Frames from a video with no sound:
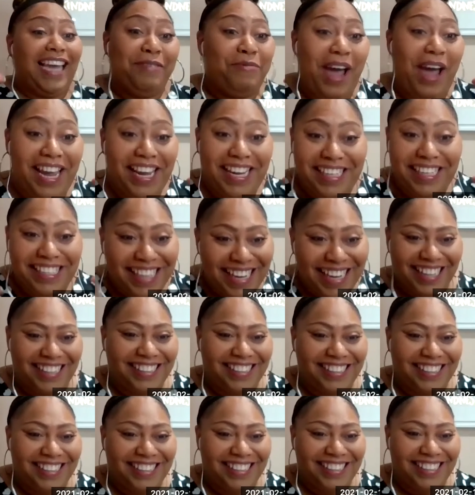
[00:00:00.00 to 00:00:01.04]
I can't wait.
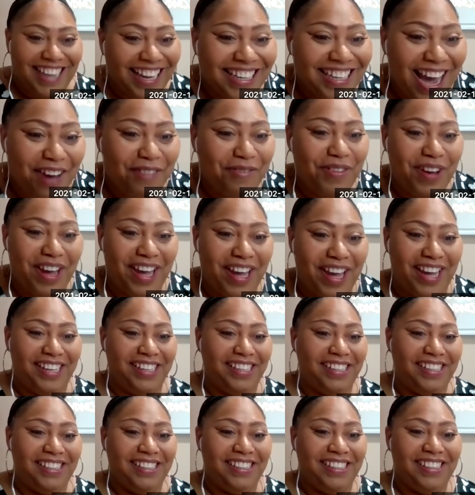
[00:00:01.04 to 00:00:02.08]
I cannot
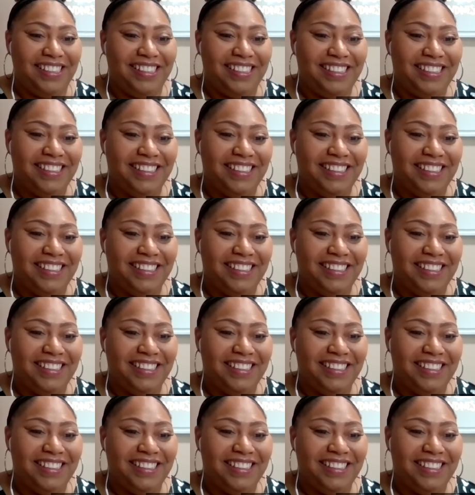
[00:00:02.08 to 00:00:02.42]
wait.